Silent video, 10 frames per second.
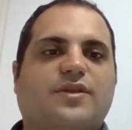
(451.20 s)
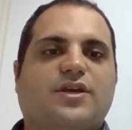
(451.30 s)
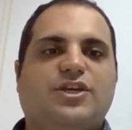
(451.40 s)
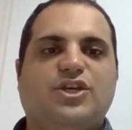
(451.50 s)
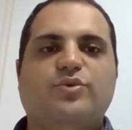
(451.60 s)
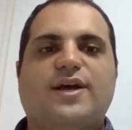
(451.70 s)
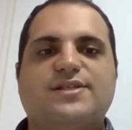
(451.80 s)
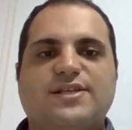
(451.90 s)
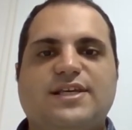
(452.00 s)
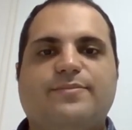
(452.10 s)

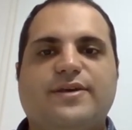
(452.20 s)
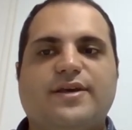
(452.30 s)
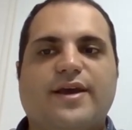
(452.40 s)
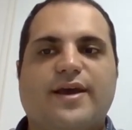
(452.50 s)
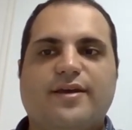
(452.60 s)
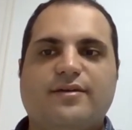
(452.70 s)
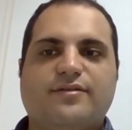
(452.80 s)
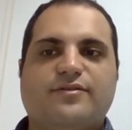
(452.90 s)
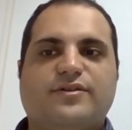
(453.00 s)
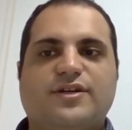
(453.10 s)
US EPA
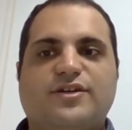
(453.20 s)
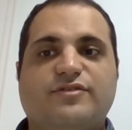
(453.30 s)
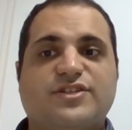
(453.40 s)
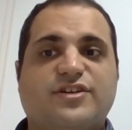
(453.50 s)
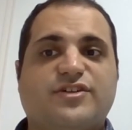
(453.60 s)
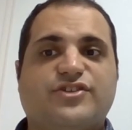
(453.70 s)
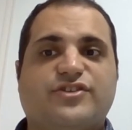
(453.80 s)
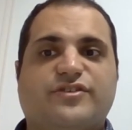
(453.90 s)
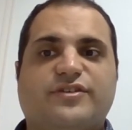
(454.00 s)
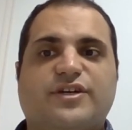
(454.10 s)

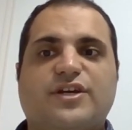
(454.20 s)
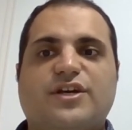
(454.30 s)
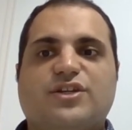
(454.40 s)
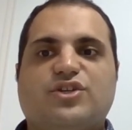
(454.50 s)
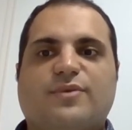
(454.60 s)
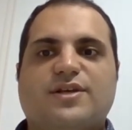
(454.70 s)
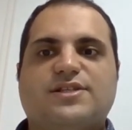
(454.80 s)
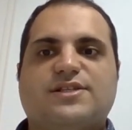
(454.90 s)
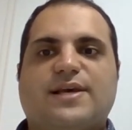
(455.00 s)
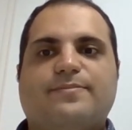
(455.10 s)
researcher
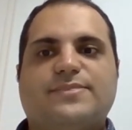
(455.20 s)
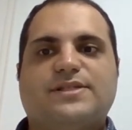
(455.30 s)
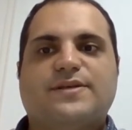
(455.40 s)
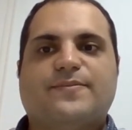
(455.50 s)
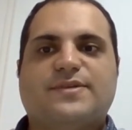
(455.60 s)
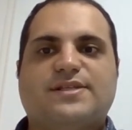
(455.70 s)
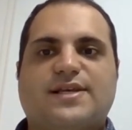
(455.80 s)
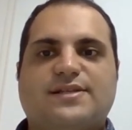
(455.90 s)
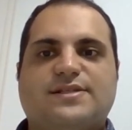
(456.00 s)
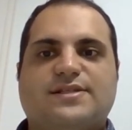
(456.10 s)
Thomas Seps
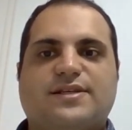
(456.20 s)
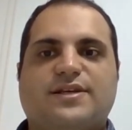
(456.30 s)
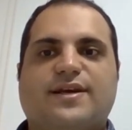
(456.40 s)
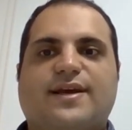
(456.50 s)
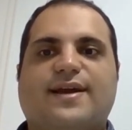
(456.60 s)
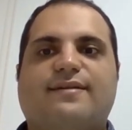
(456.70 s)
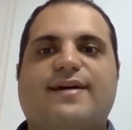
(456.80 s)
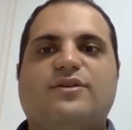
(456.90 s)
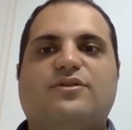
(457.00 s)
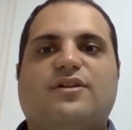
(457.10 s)
says
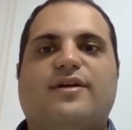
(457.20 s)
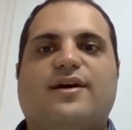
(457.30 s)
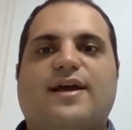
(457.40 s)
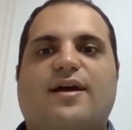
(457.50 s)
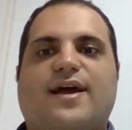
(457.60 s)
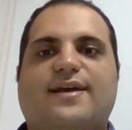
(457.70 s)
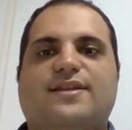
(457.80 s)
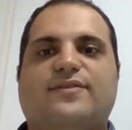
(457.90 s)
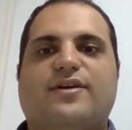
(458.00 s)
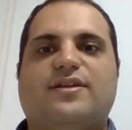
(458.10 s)
granular
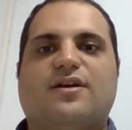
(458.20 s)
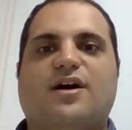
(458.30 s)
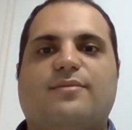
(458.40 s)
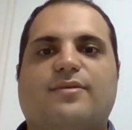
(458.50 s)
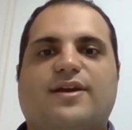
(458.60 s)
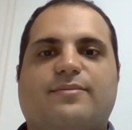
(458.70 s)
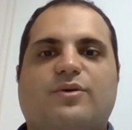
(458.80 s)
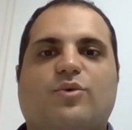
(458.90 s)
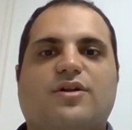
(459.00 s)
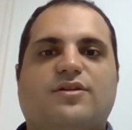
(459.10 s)
activated carbon can be
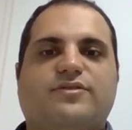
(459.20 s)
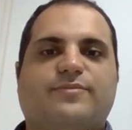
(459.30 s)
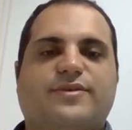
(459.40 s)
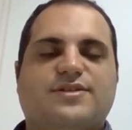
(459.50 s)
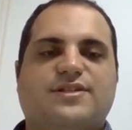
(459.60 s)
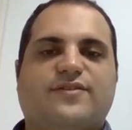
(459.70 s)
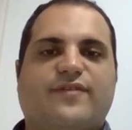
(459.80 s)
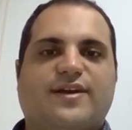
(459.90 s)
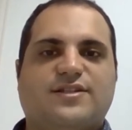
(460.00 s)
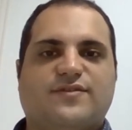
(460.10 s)
100%
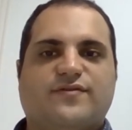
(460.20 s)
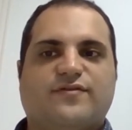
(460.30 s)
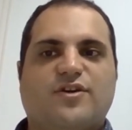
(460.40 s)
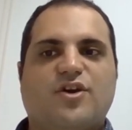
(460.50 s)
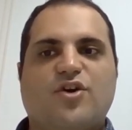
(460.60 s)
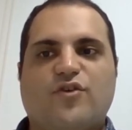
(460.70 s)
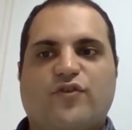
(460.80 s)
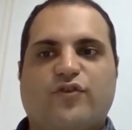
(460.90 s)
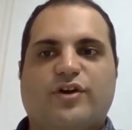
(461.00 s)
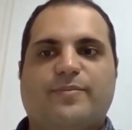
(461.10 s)
effective
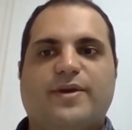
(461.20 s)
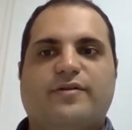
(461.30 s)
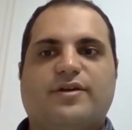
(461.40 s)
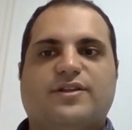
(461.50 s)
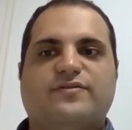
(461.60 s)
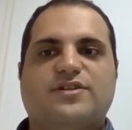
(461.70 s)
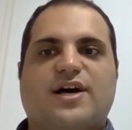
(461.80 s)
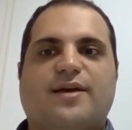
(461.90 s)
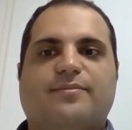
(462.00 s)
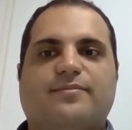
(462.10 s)
for a period of
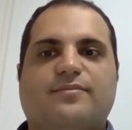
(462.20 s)
time.